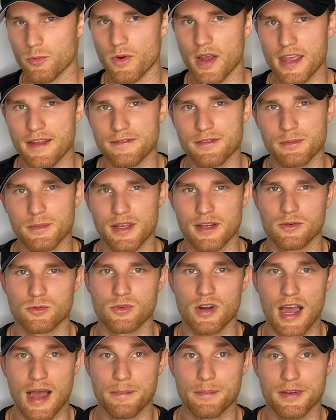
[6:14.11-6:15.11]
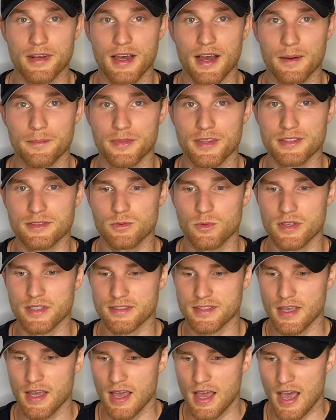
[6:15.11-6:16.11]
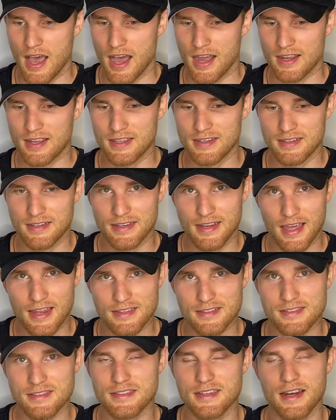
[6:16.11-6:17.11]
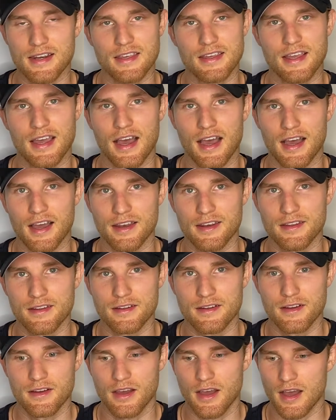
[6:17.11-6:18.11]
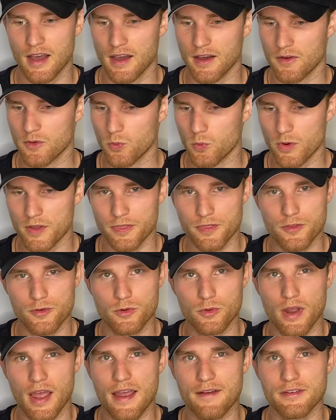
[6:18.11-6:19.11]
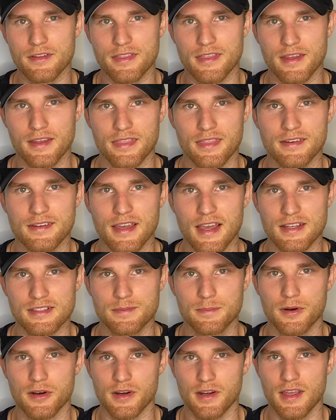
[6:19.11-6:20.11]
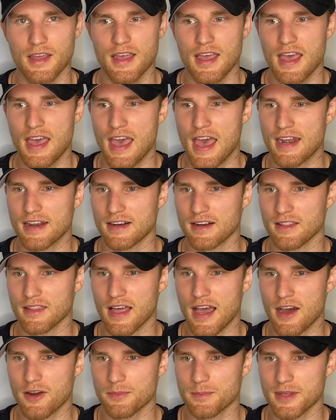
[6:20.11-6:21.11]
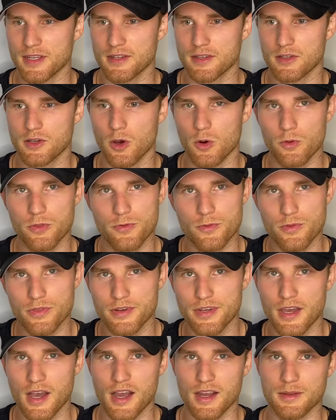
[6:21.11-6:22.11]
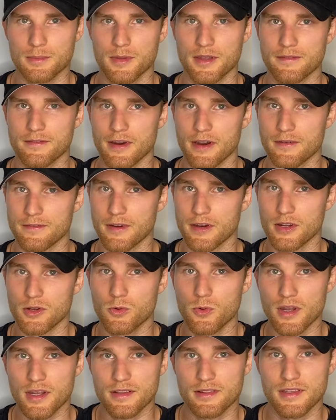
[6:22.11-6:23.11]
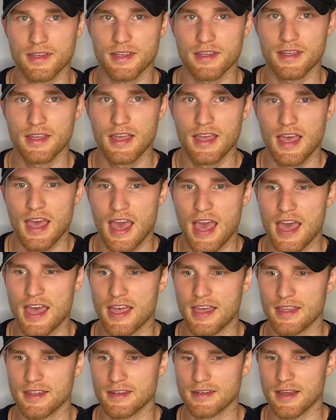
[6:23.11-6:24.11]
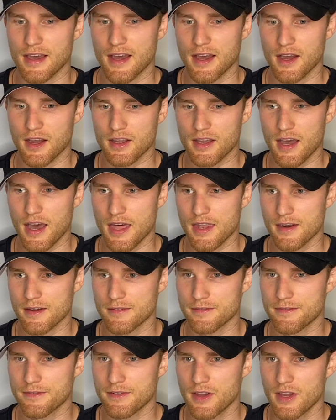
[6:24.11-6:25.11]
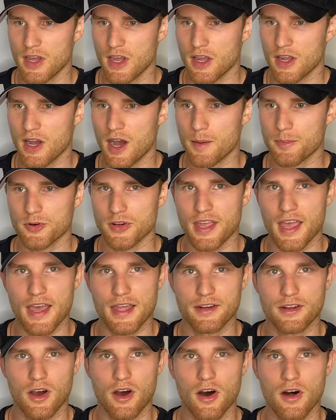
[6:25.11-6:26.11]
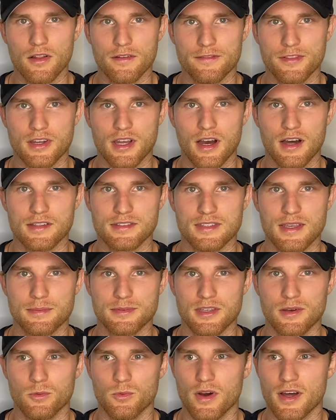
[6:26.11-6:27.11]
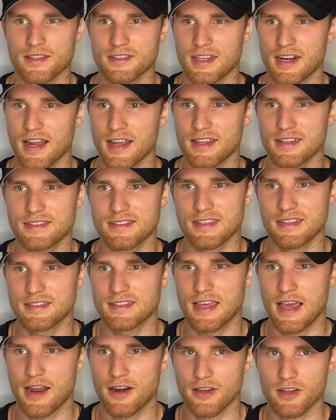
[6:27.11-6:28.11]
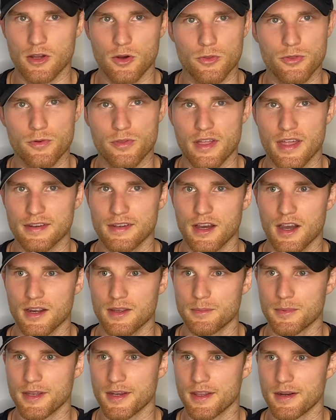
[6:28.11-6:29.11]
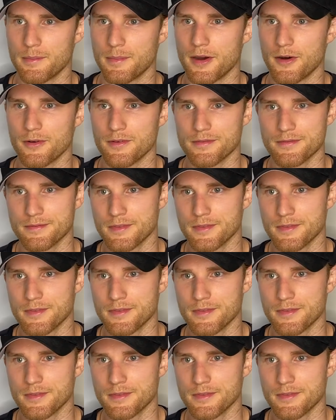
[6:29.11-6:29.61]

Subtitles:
way for me to wrap it up. This was a condensed study guide, went through everything in the textbook, and it allowed me to go through the document very, very quickly and kind of comprehend all of the concepts at once. And I could sit down and go through that document in about